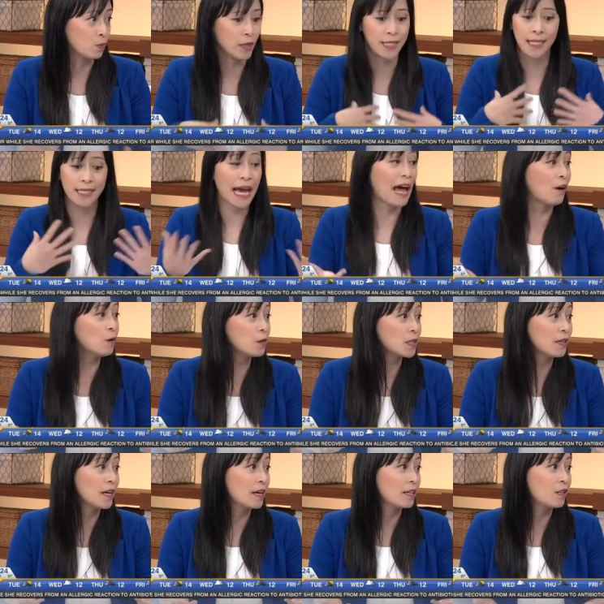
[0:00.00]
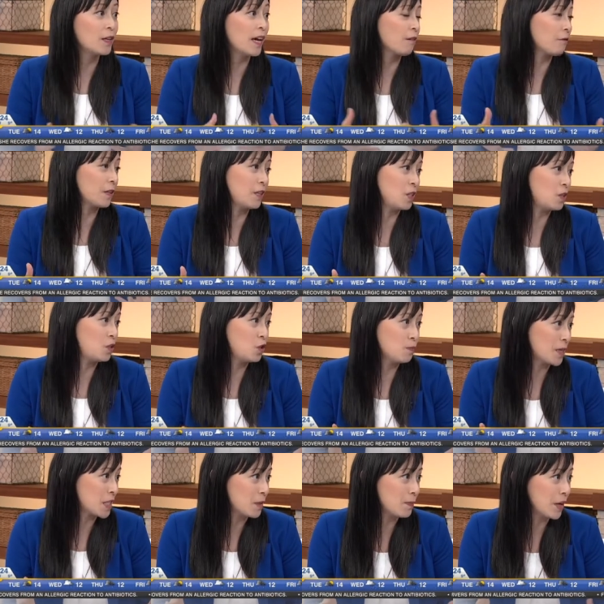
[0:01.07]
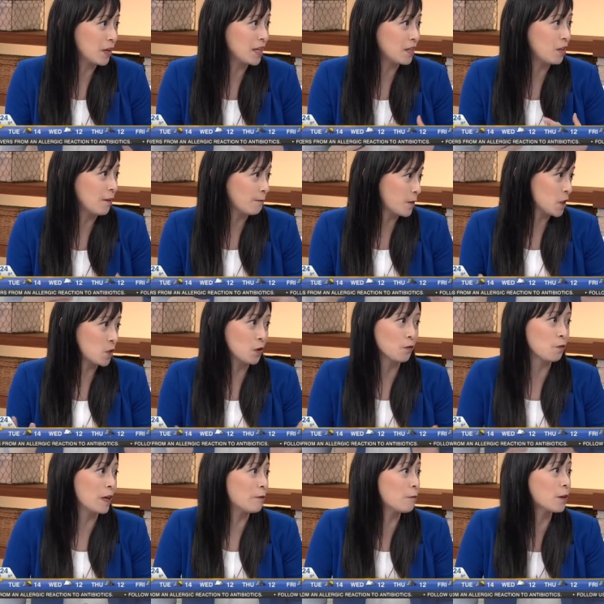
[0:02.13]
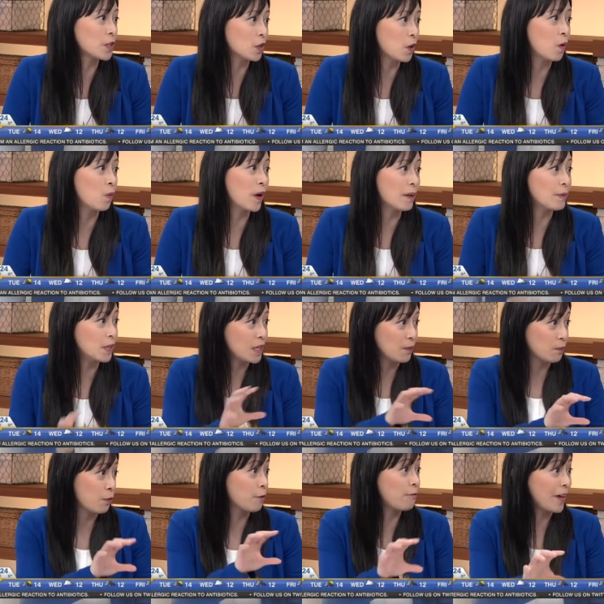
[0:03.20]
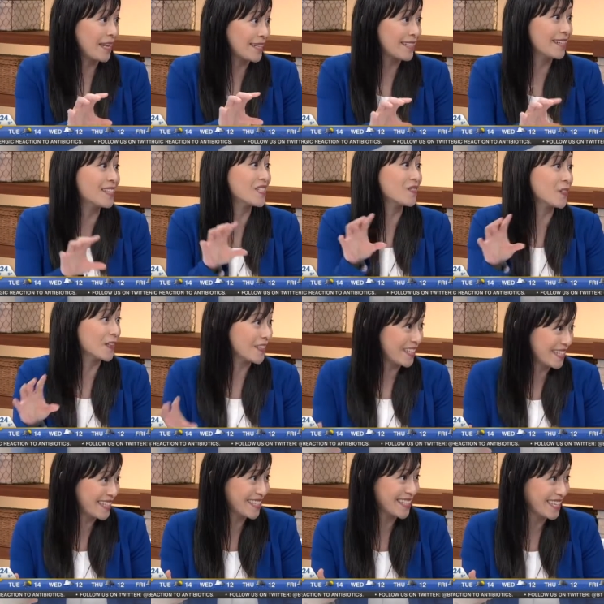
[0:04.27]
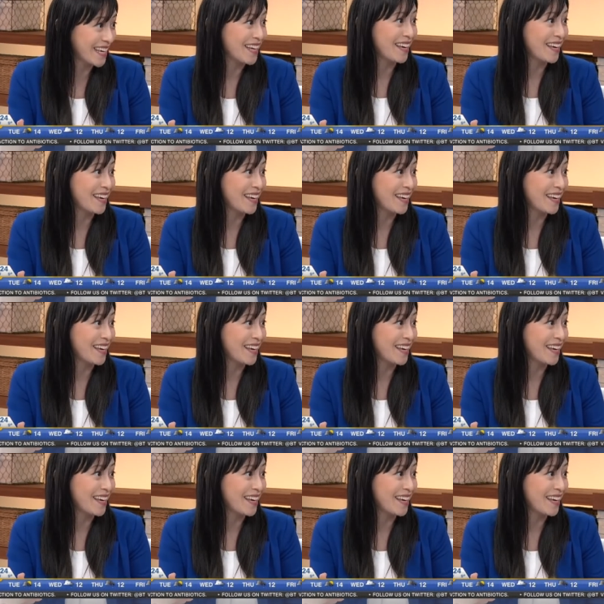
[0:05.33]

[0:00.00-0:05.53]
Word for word: Once it's out, you can't really do much about it. You have to sort of wait for it to go away, but you can prevent its release.